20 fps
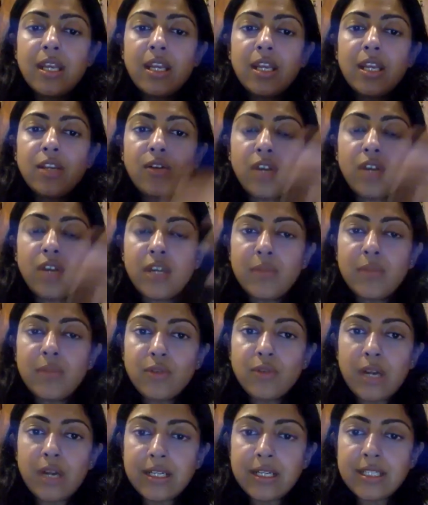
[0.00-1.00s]
you're able to
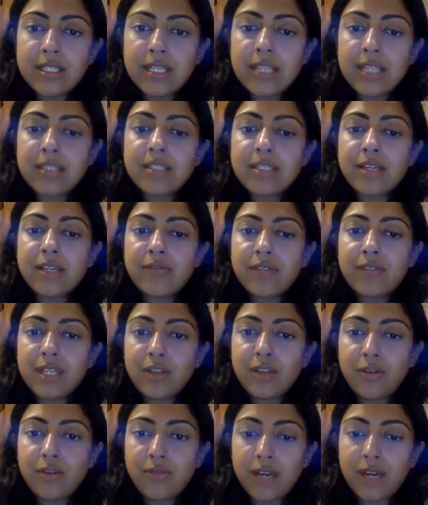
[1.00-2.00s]
understand the
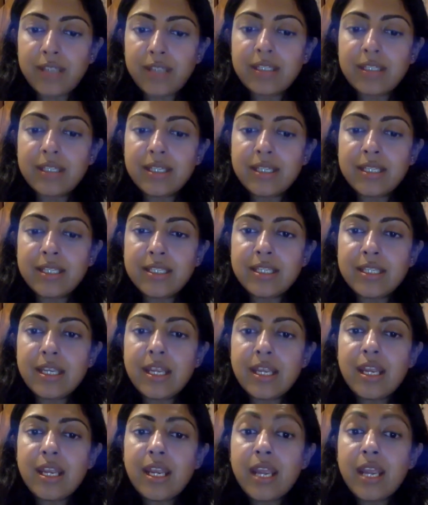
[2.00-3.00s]
suffering of others
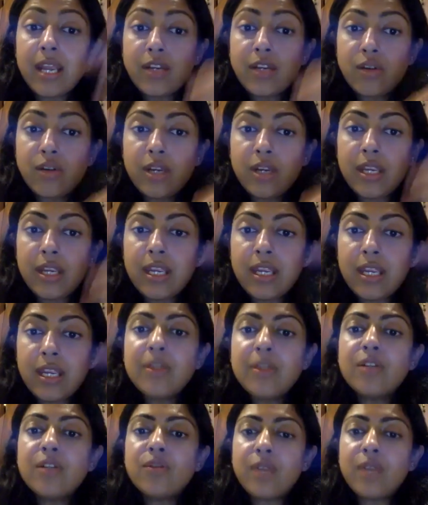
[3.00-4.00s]
and you're
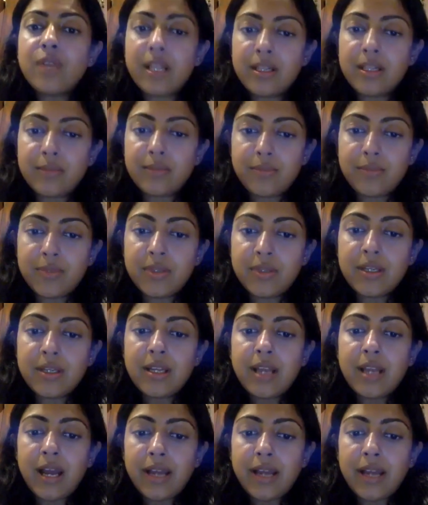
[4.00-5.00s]
able to help
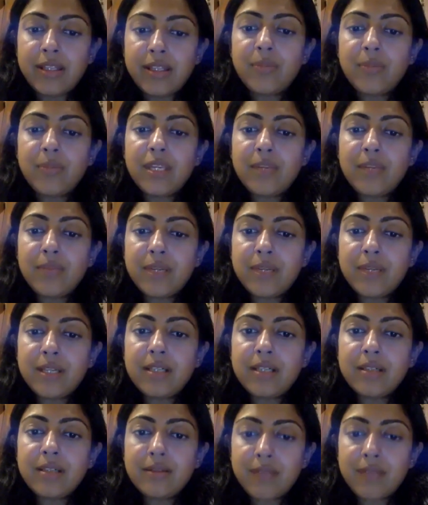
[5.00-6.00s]
other
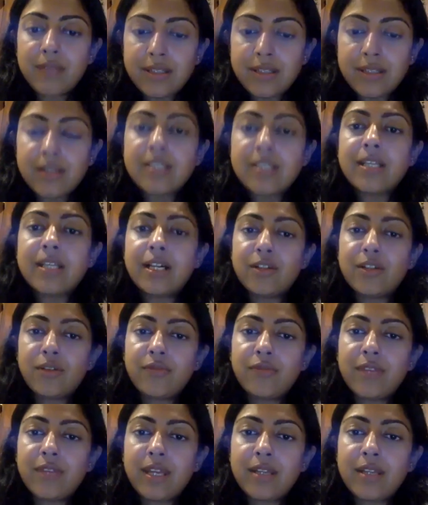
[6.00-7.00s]
people as a result
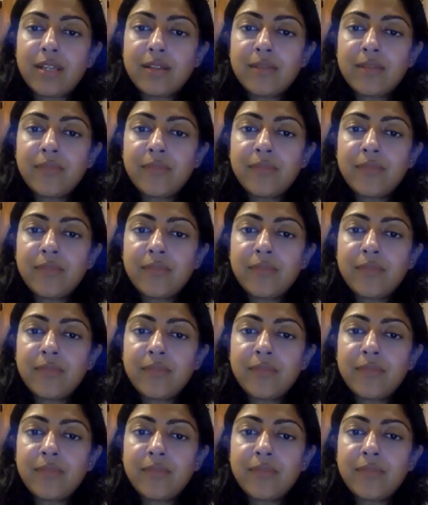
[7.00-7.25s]
of that.